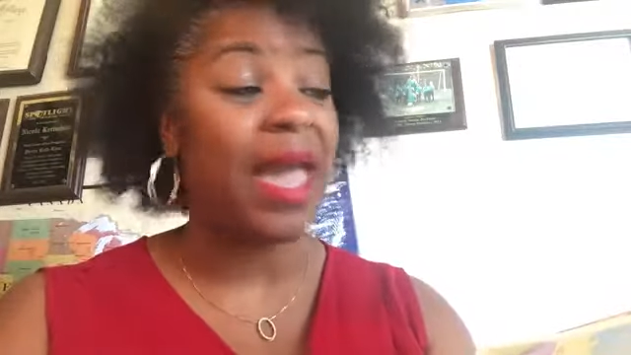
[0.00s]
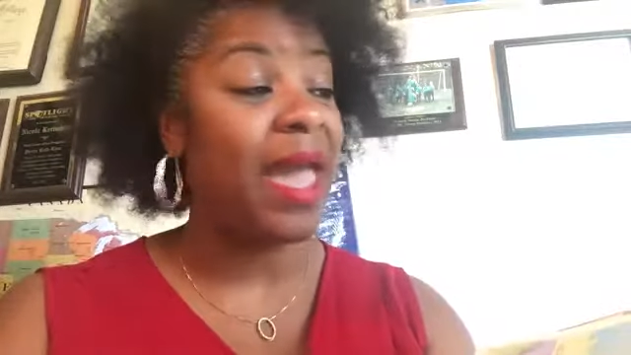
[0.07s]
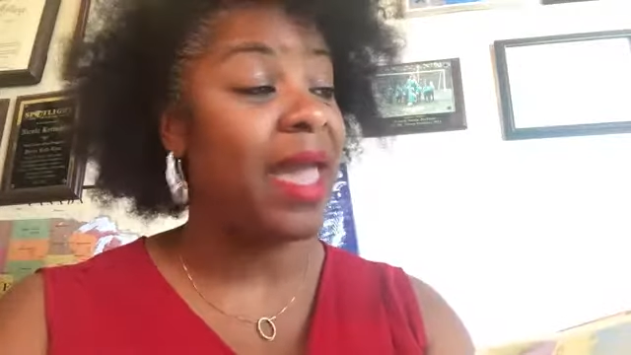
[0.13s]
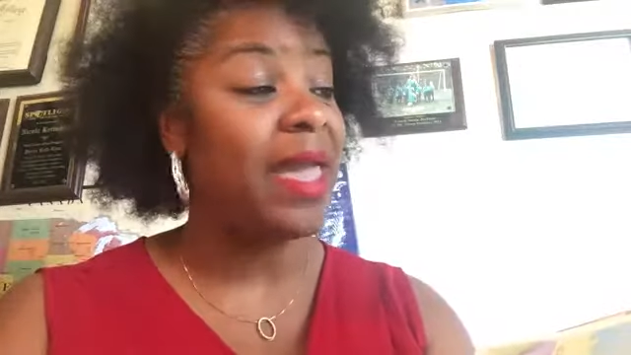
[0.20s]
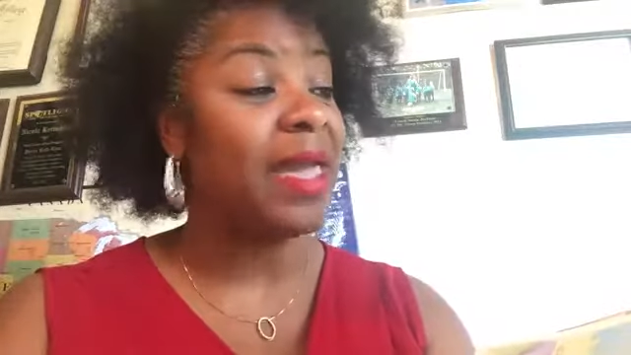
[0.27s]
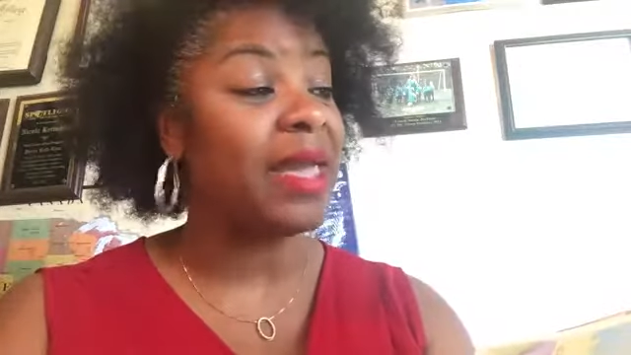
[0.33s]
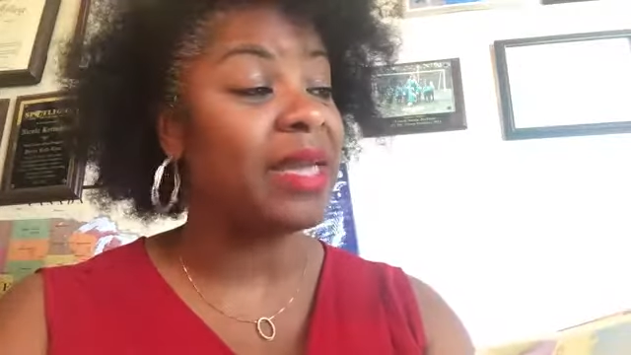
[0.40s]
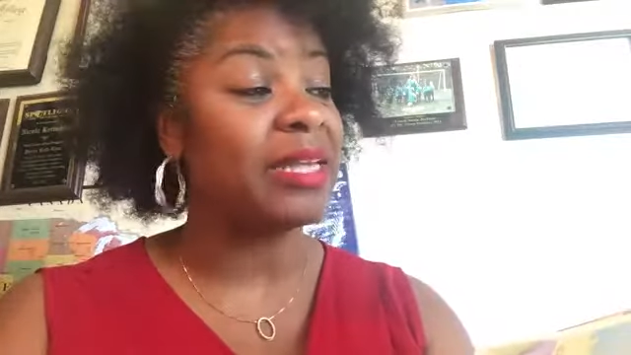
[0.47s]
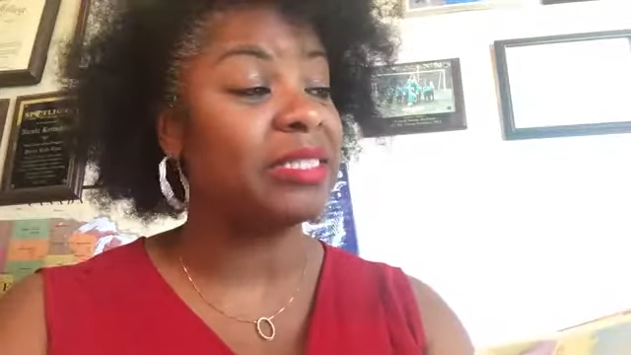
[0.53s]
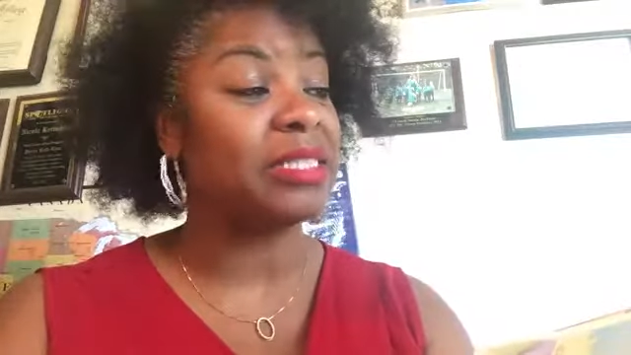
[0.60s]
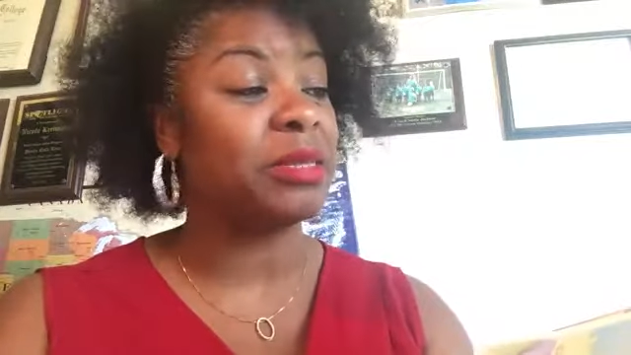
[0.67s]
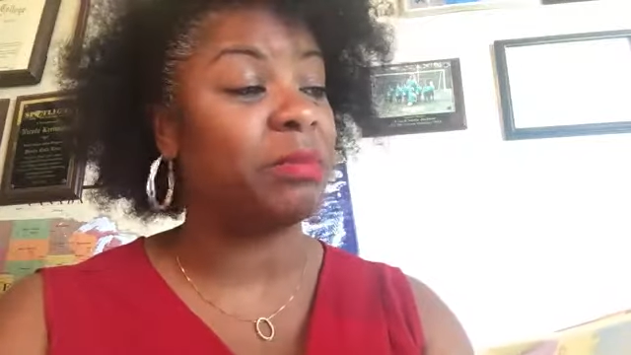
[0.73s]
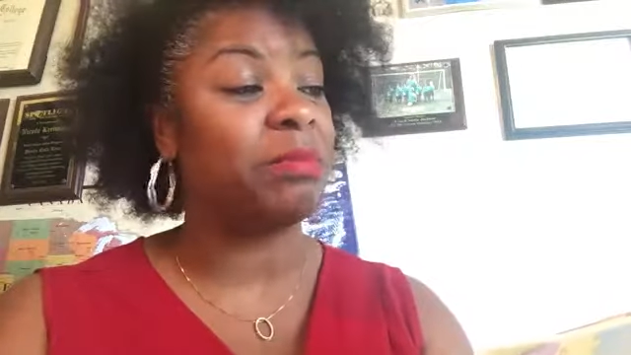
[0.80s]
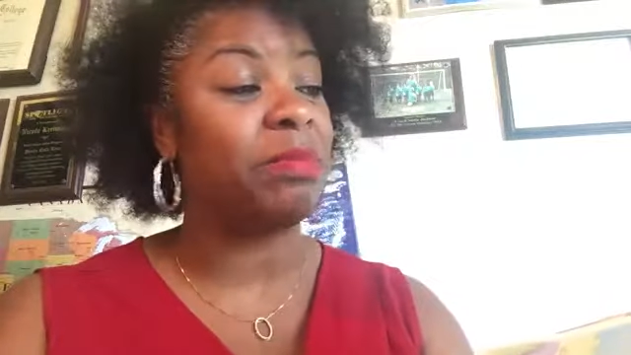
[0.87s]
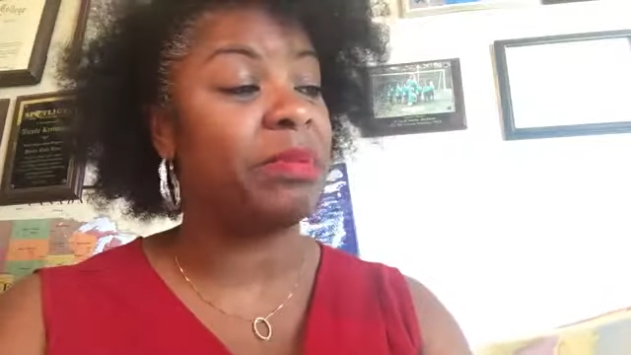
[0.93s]

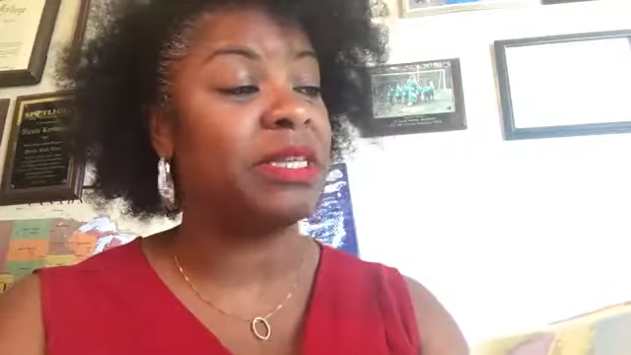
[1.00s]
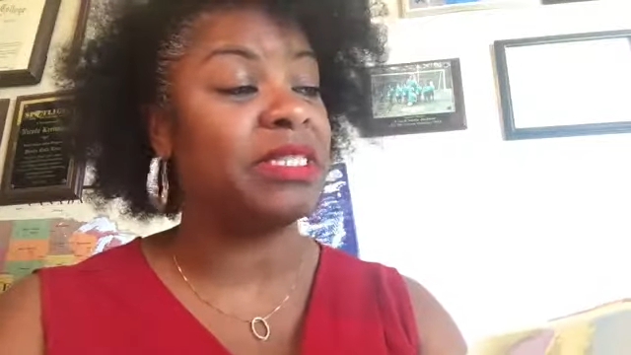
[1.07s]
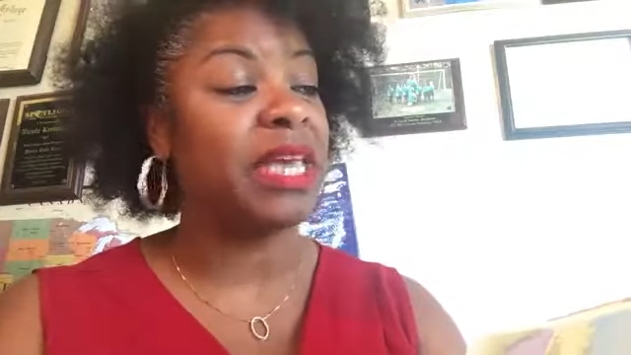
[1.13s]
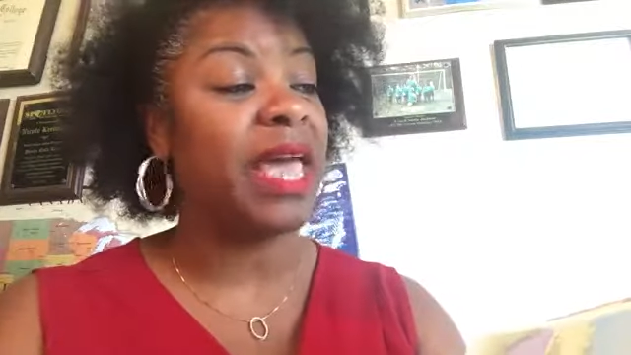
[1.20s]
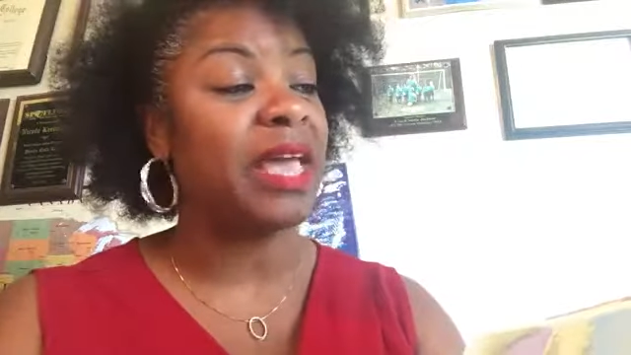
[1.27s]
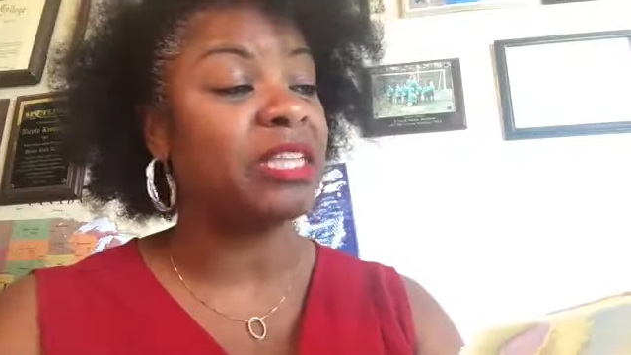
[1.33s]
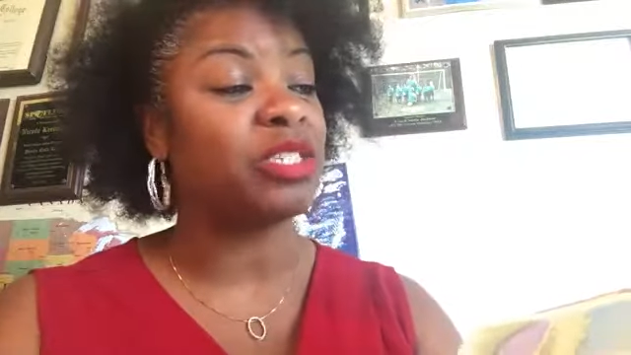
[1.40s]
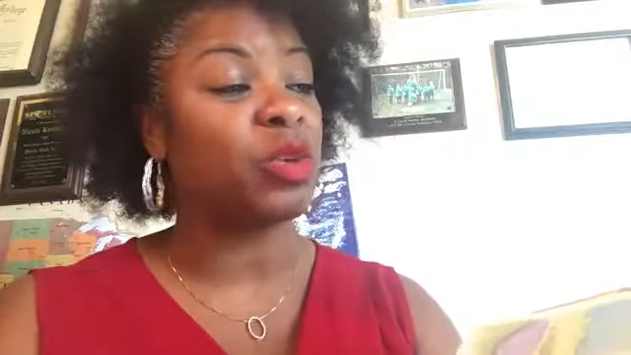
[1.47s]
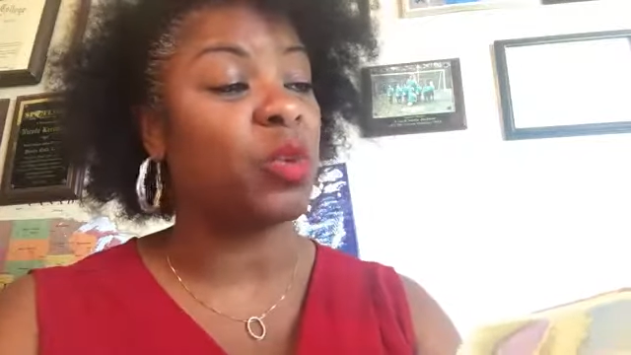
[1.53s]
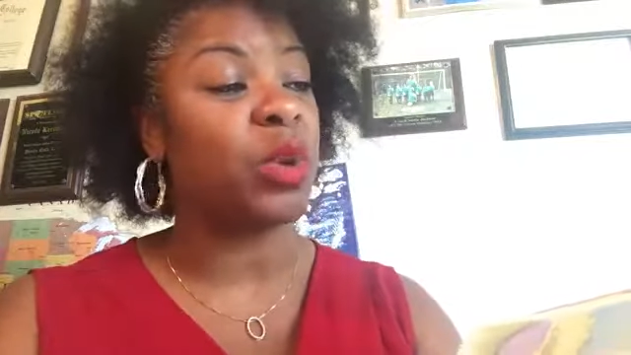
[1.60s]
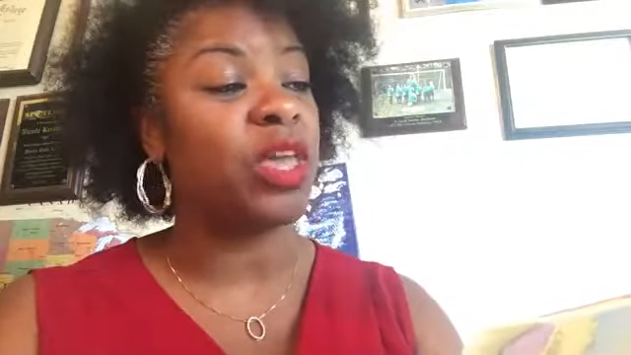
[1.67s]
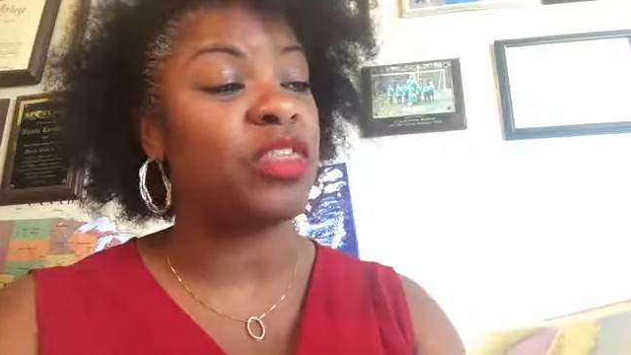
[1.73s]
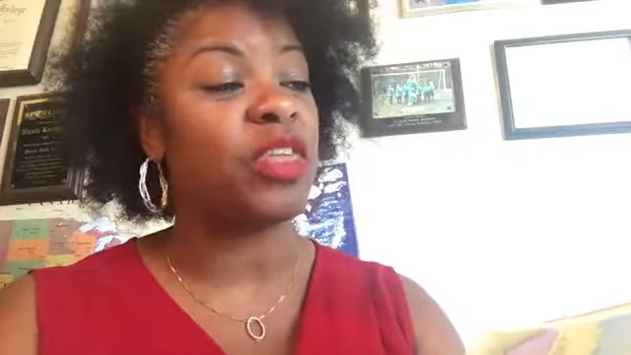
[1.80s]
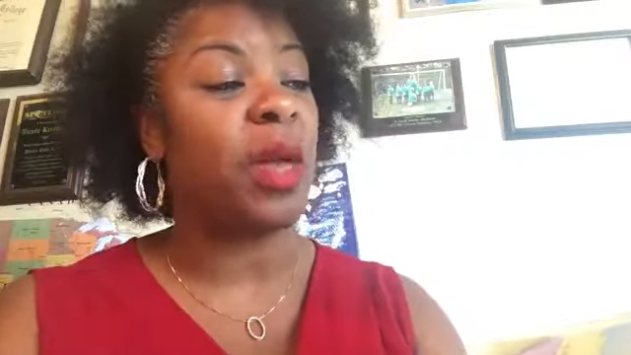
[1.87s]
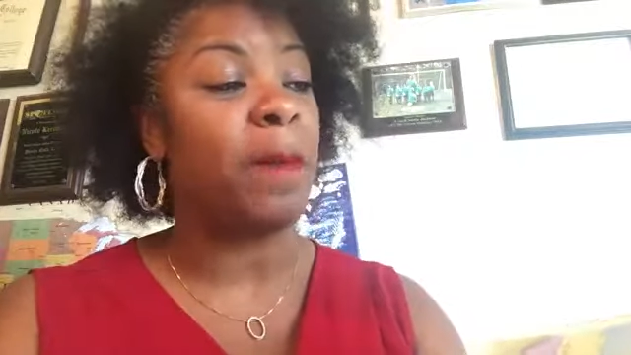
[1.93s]
and bedecked
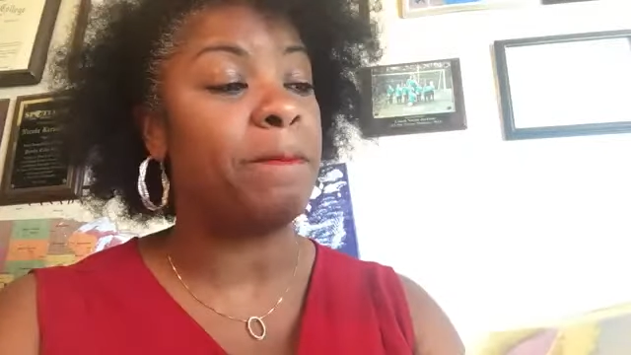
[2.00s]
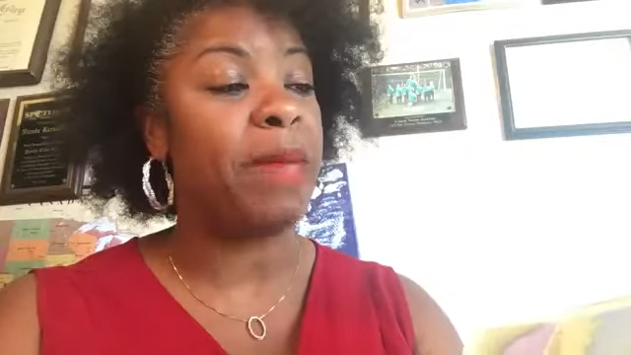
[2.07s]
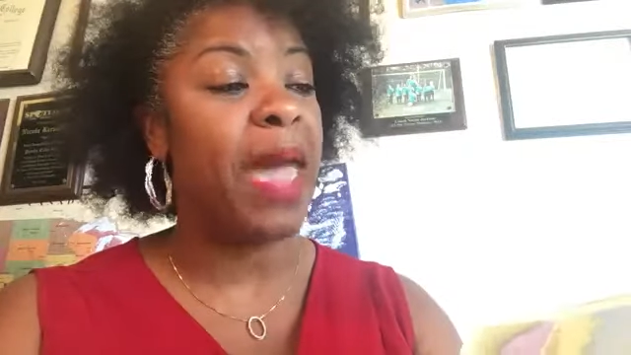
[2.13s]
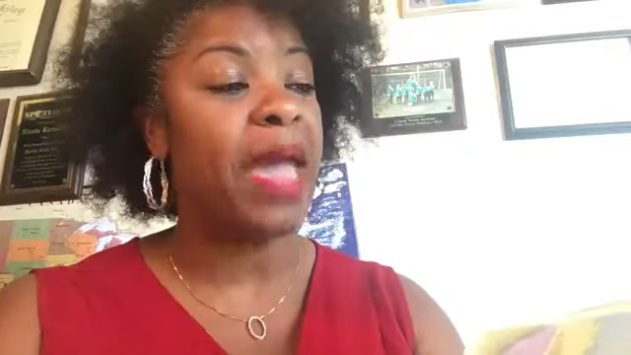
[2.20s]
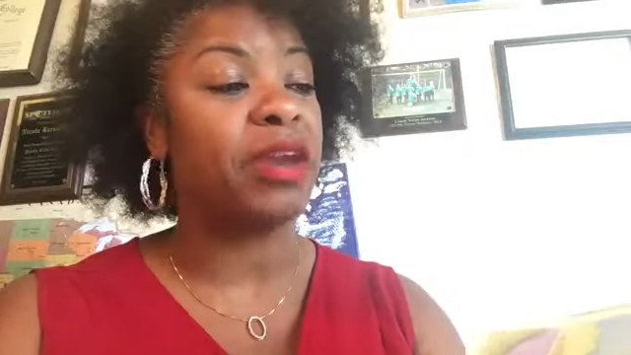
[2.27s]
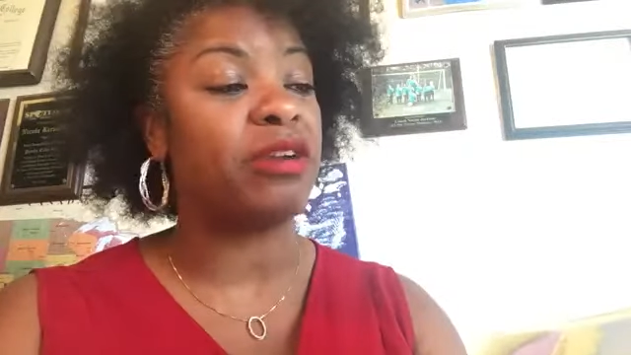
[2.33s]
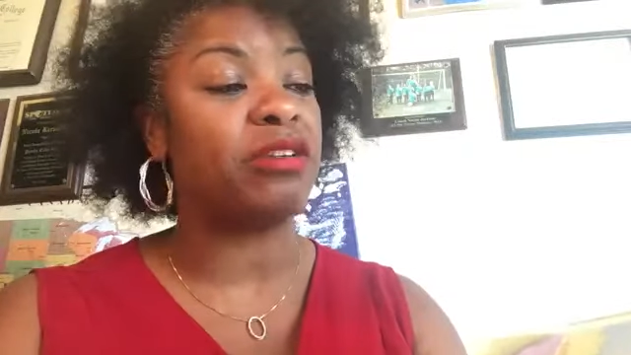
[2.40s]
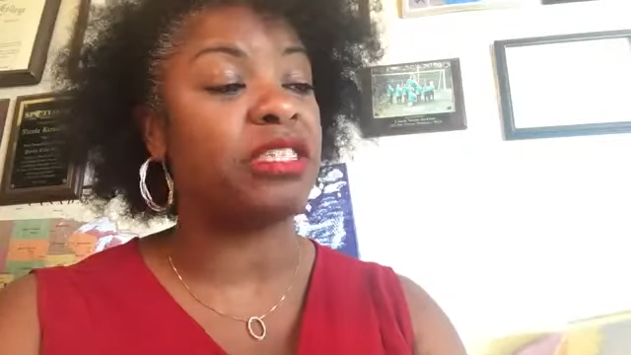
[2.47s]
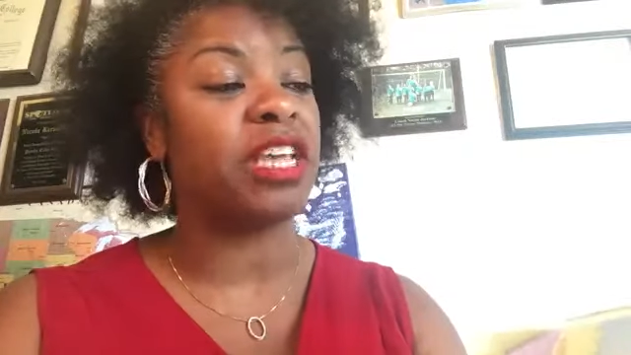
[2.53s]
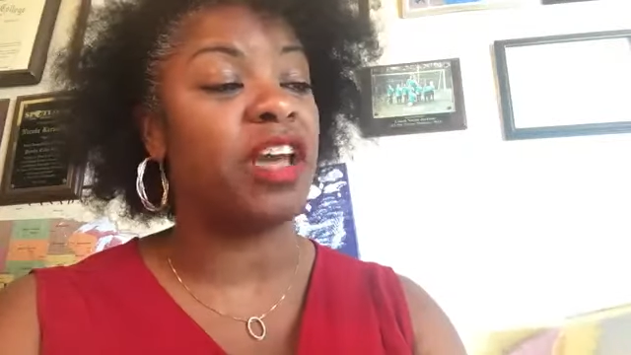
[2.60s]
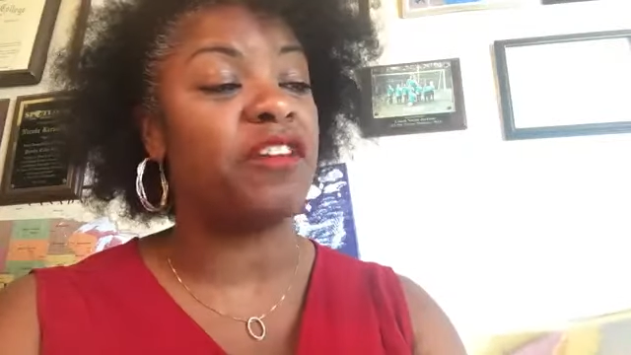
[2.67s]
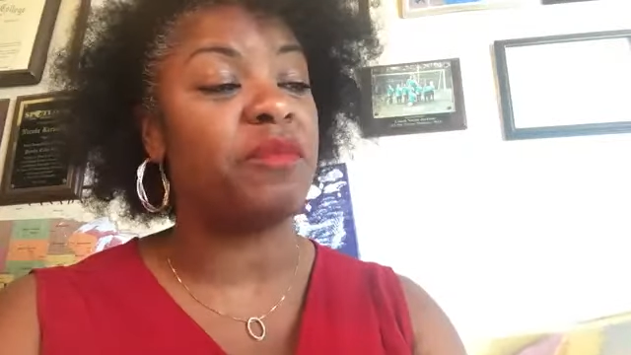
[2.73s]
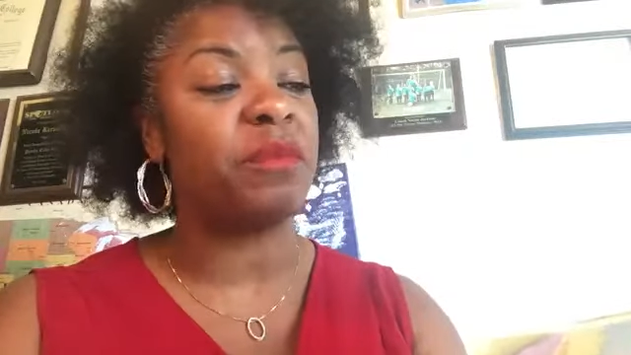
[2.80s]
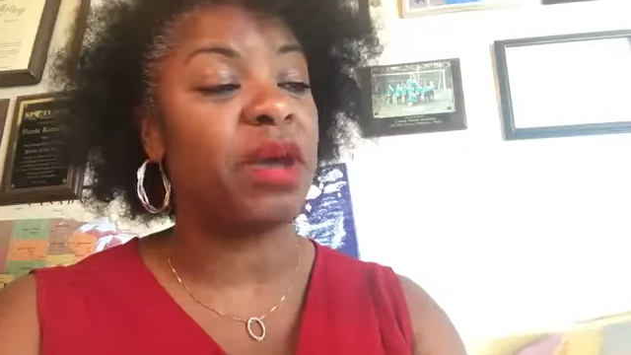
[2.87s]
with banners of